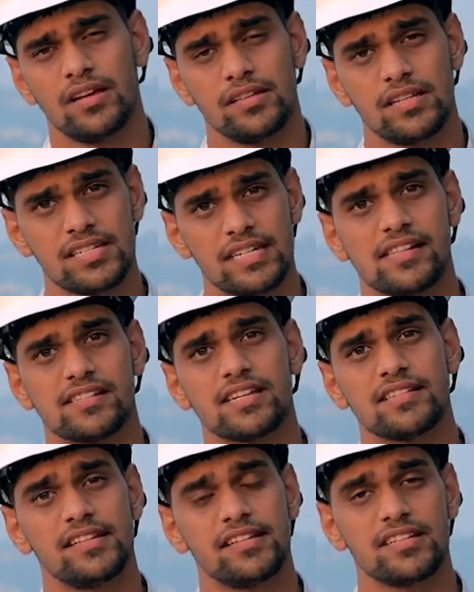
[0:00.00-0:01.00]
This tells
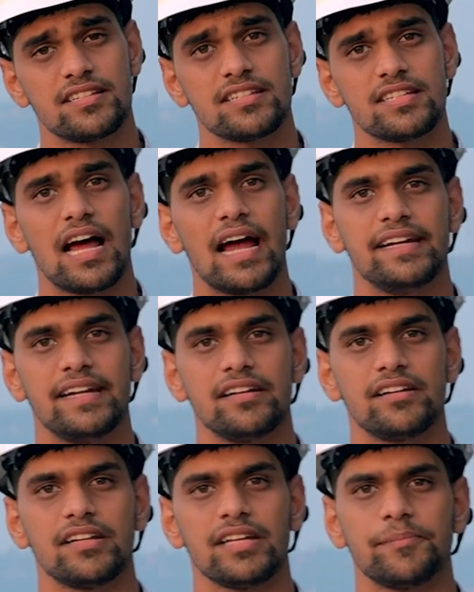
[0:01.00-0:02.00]
us that this is our
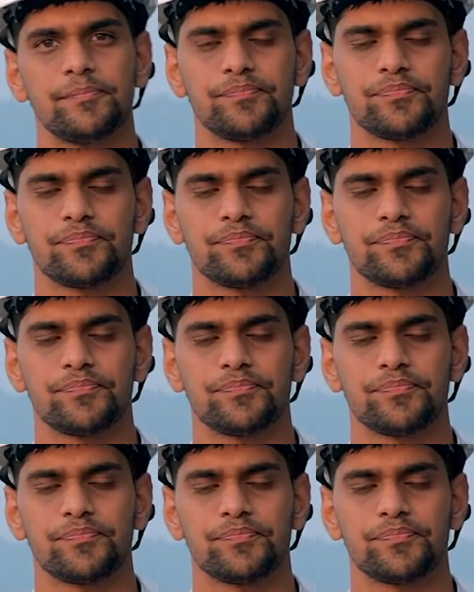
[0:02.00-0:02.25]
identity.